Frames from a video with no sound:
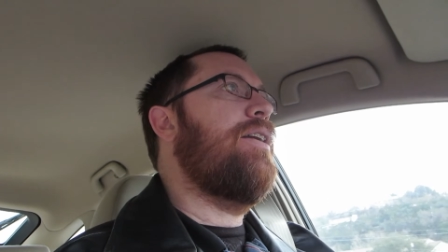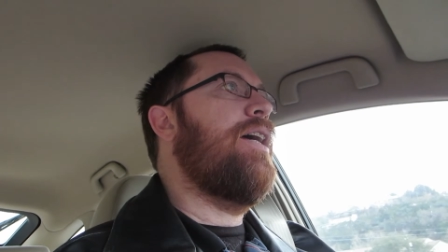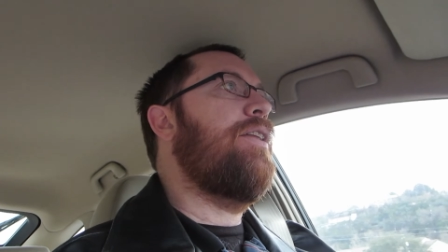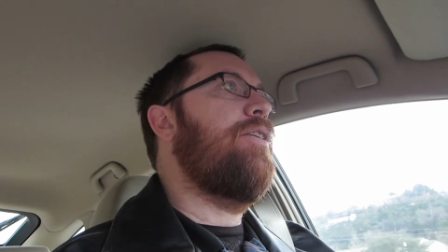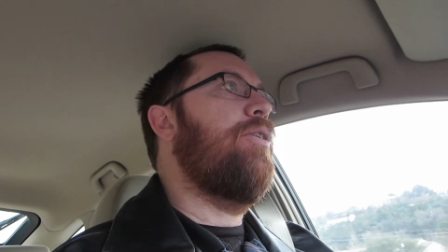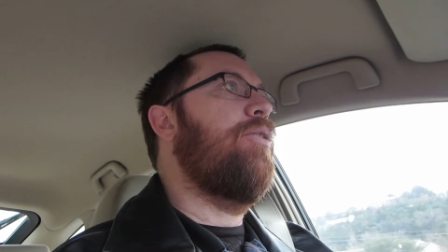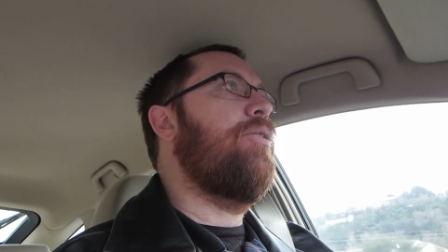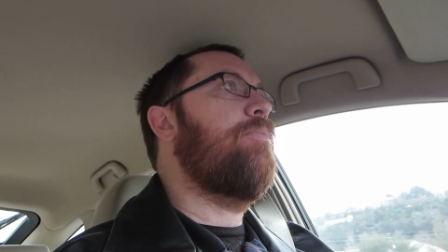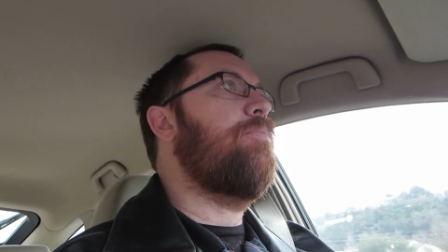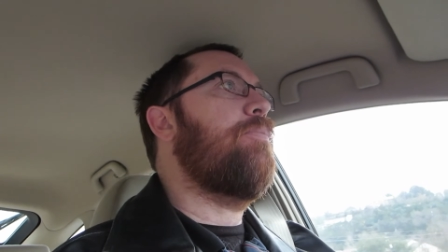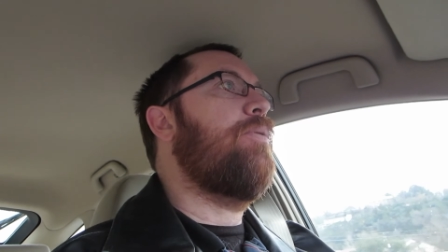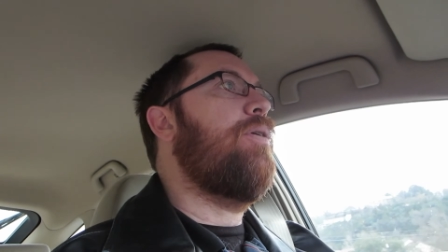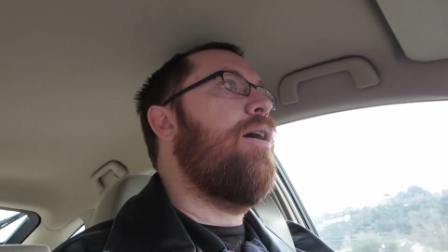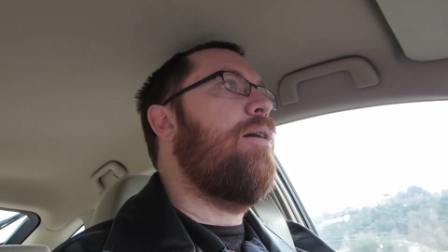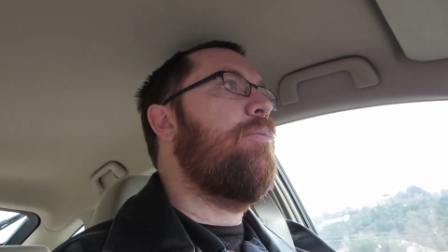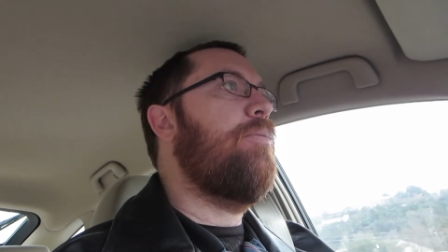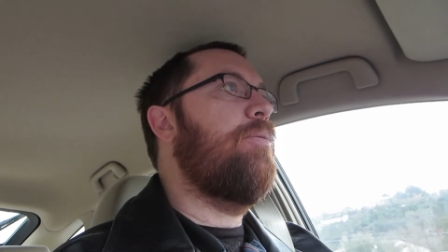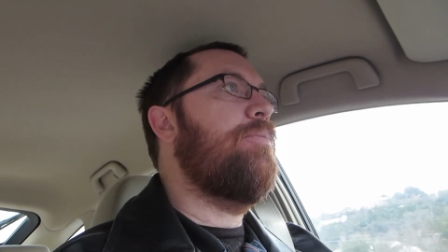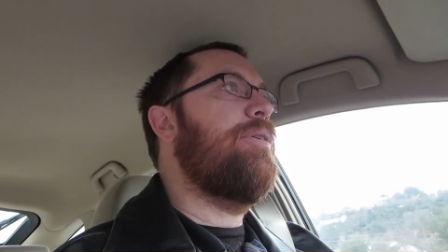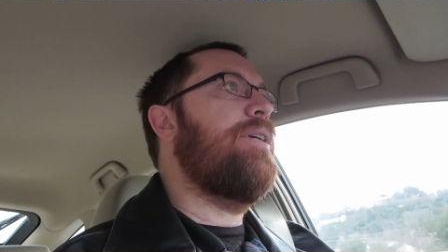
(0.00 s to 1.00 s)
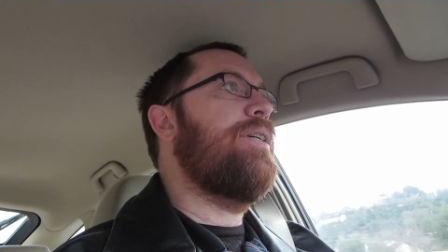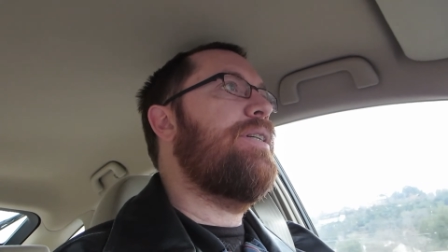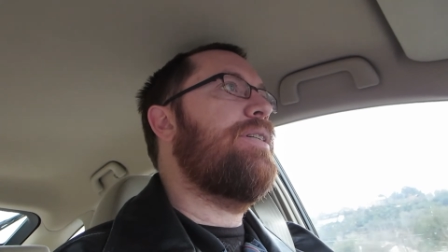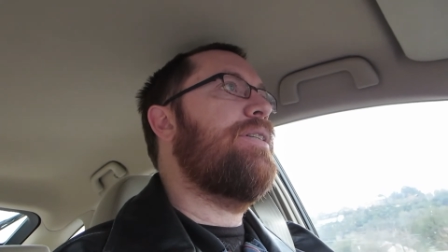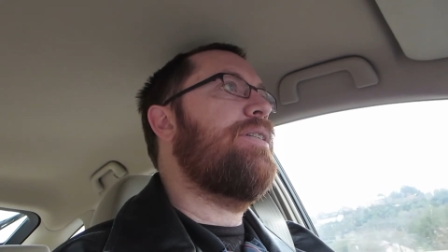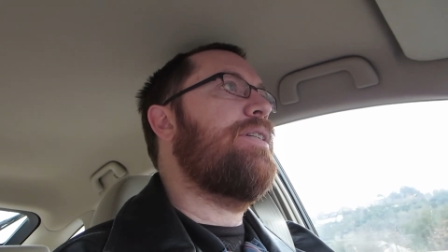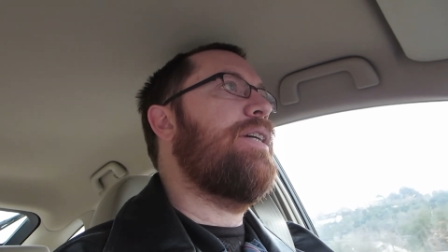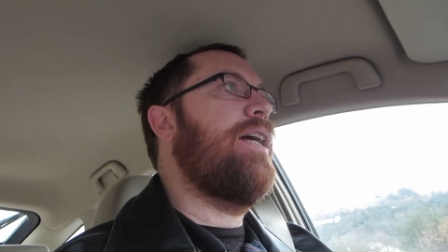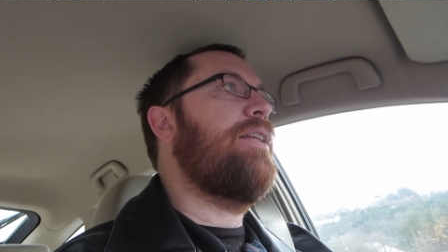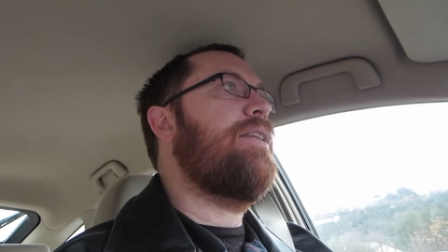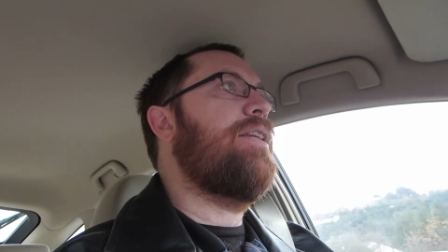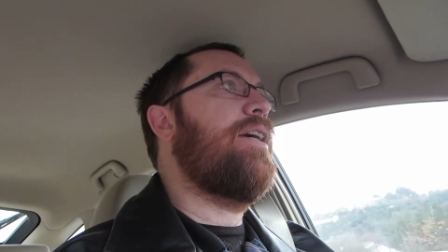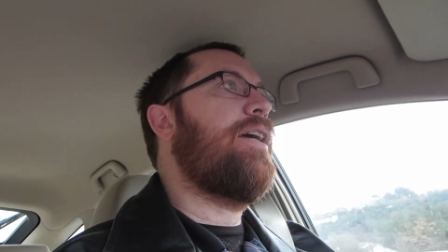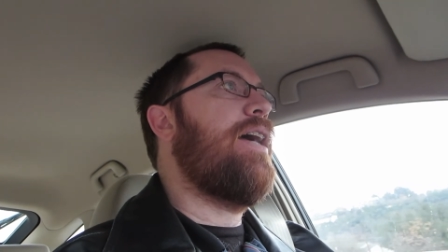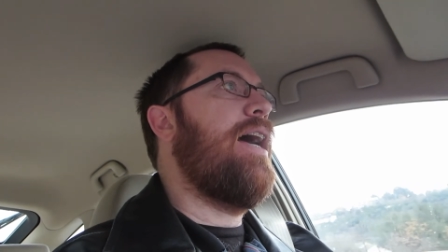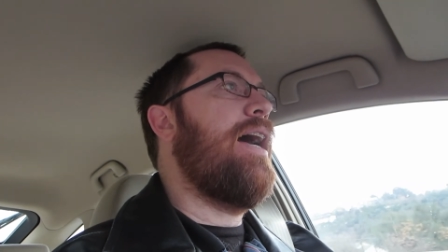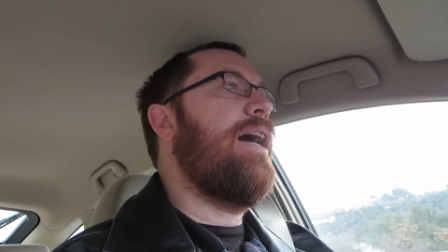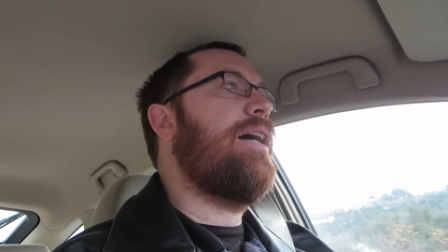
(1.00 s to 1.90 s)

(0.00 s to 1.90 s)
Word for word: Now, the only problem is, is that I think I